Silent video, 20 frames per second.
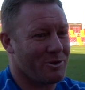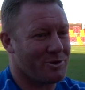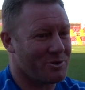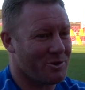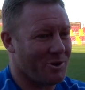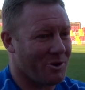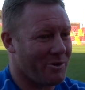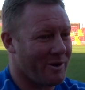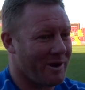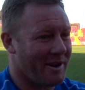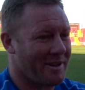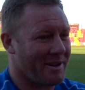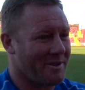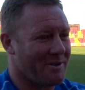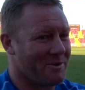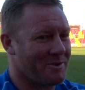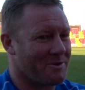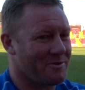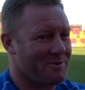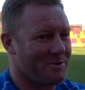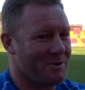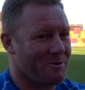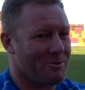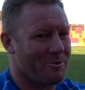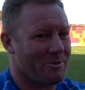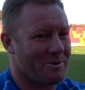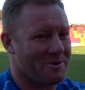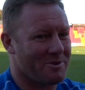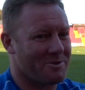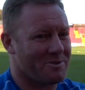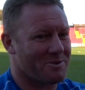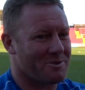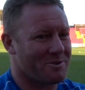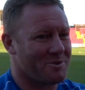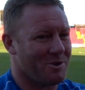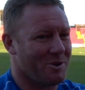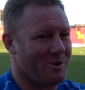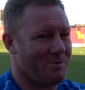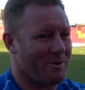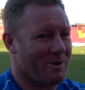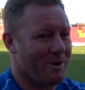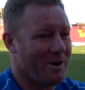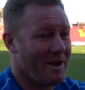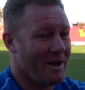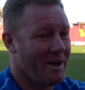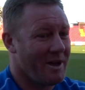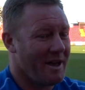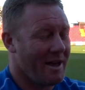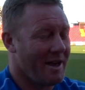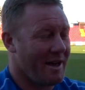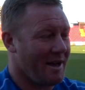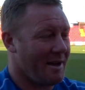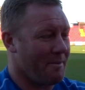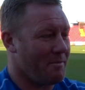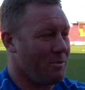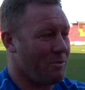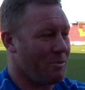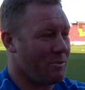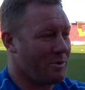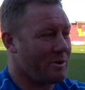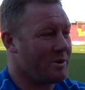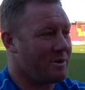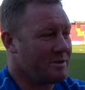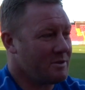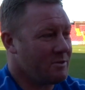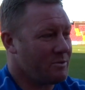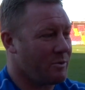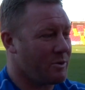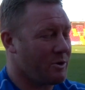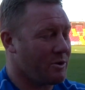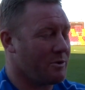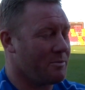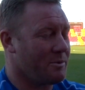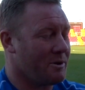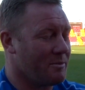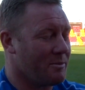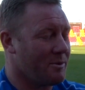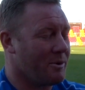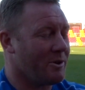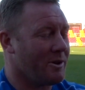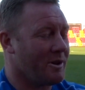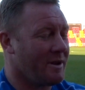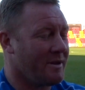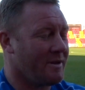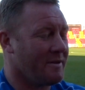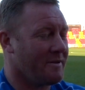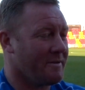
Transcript: scorer, and I know he's fuming when he doesn't score, but it could have been more. Yeah.